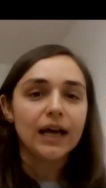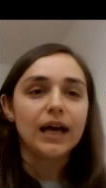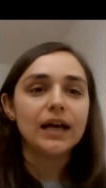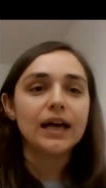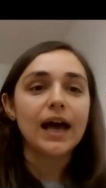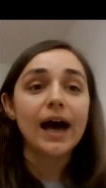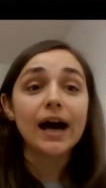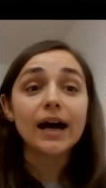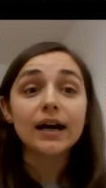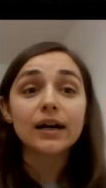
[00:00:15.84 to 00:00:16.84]
Uh,
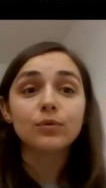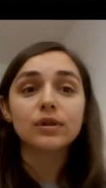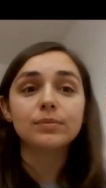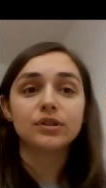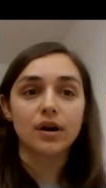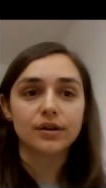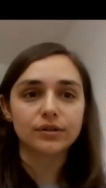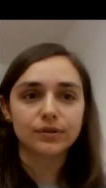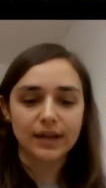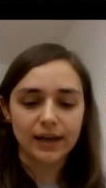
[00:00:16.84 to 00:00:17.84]
I will be talking
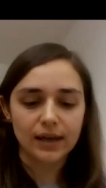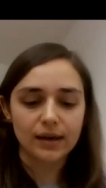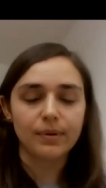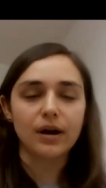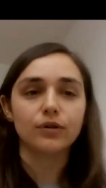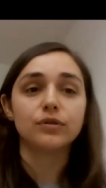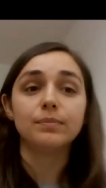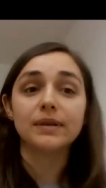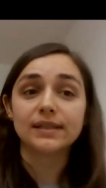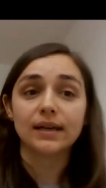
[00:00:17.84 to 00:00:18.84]
today about
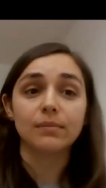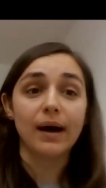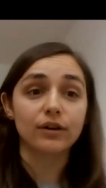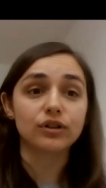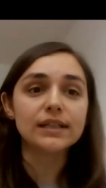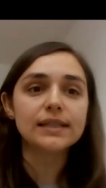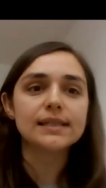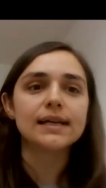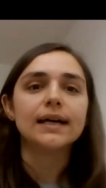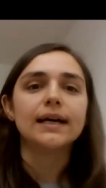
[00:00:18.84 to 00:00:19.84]
missing migrants,
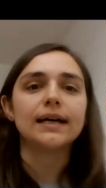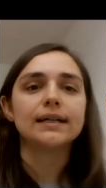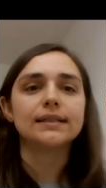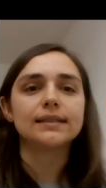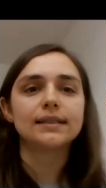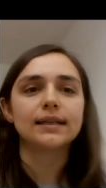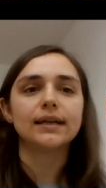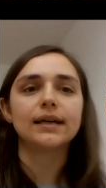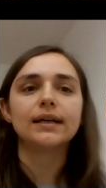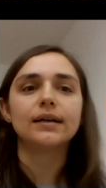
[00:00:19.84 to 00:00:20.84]
and
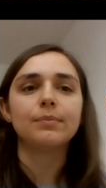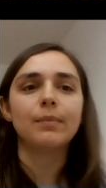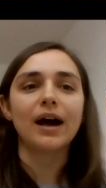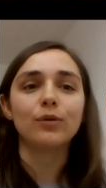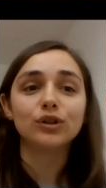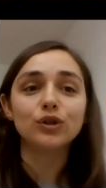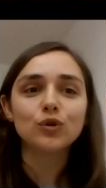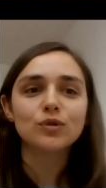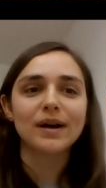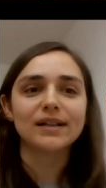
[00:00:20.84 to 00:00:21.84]
um, I will
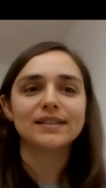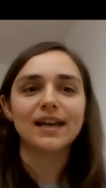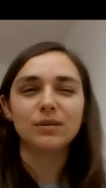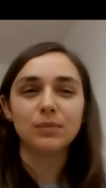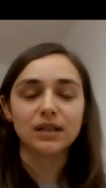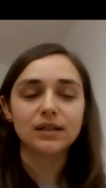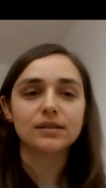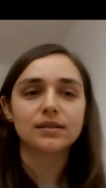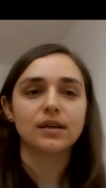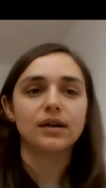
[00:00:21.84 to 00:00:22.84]
use my 10
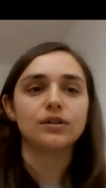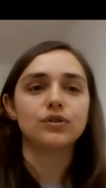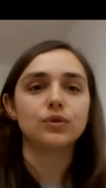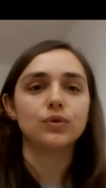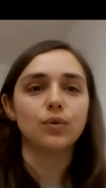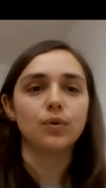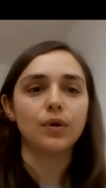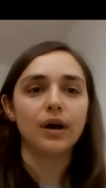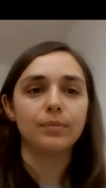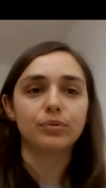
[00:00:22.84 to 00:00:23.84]
minutes uh,
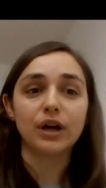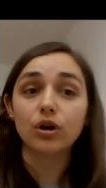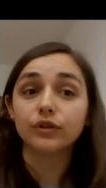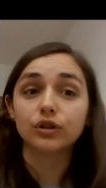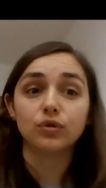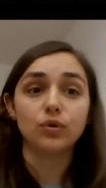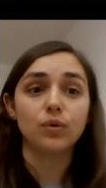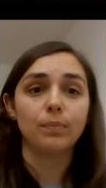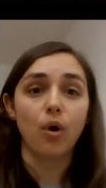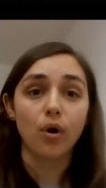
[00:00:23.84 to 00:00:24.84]
to uh, bring over
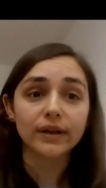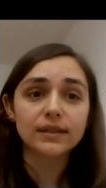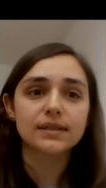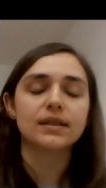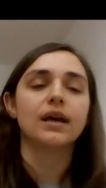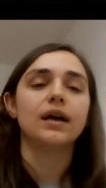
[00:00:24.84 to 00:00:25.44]
two points